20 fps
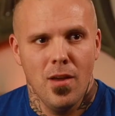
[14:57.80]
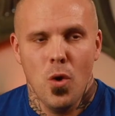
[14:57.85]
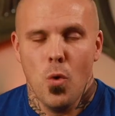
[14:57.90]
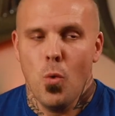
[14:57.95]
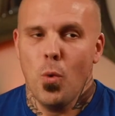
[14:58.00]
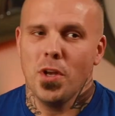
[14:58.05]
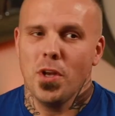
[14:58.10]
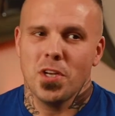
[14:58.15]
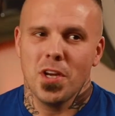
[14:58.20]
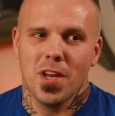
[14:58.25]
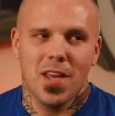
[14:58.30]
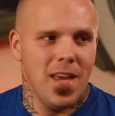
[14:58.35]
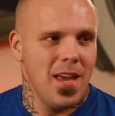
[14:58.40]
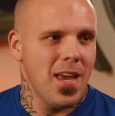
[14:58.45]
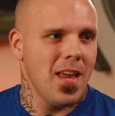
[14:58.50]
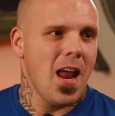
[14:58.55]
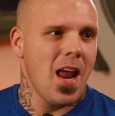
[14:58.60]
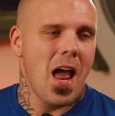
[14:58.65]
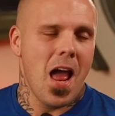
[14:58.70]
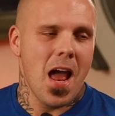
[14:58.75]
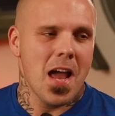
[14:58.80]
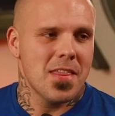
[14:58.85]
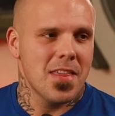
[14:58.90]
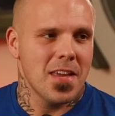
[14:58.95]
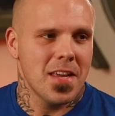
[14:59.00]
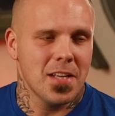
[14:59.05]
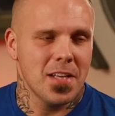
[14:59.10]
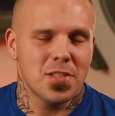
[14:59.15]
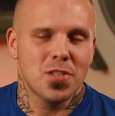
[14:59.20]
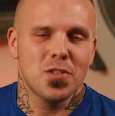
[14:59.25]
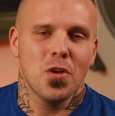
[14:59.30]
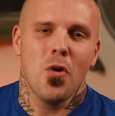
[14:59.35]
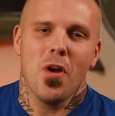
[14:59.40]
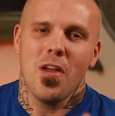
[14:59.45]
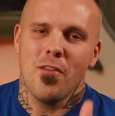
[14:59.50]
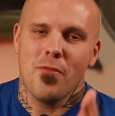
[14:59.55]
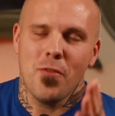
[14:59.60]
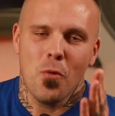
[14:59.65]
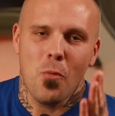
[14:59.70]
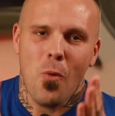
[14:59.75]
Yeah. Which again, I think it's so,
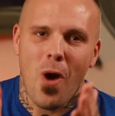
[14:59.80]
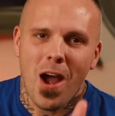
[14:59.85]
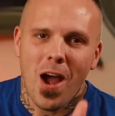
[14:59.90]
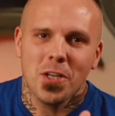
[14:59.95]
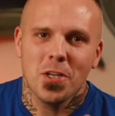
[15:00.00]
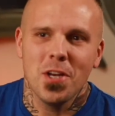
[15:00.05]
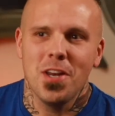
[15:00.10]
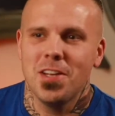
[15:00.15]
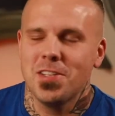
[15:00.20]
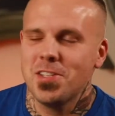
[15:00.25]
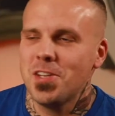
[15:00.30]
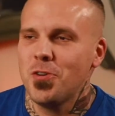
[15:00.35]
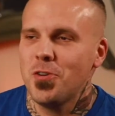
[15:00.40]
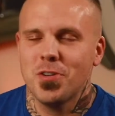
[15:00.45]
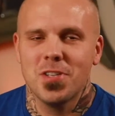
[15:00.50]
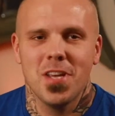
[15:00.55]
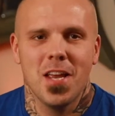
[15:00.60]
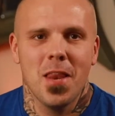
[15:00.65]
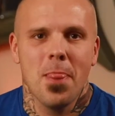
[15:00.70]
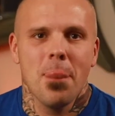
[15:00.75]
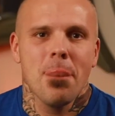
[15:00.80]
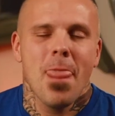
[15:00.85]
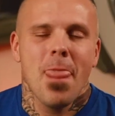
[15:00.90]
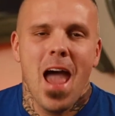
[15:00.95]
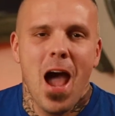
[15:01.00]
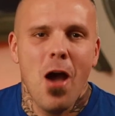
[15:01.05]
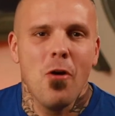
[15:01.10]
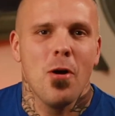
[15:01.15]
if you're watching this and you're saying, how